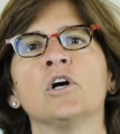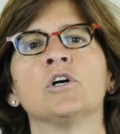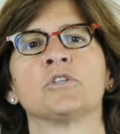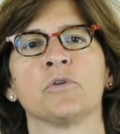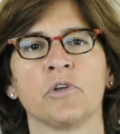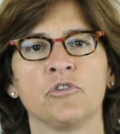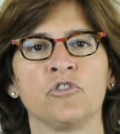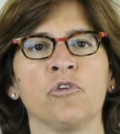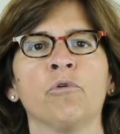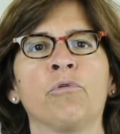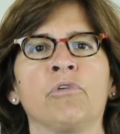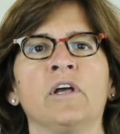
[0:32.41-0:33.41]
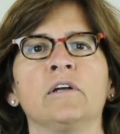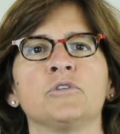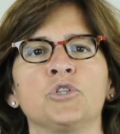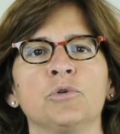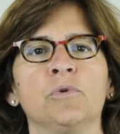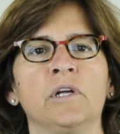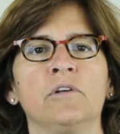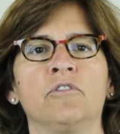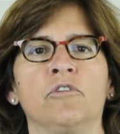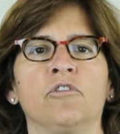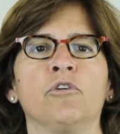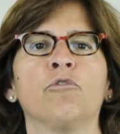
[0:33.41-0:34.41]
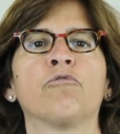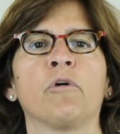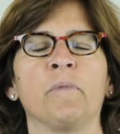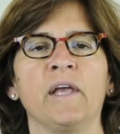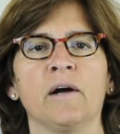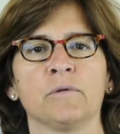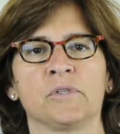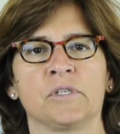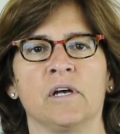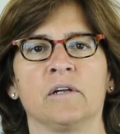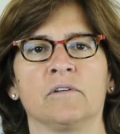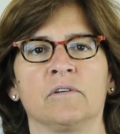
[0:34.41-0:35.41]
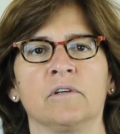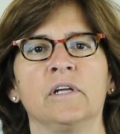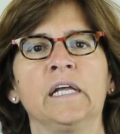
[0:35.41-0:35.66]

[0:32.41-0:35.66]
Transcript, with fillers: So the two things you need to do from the outset,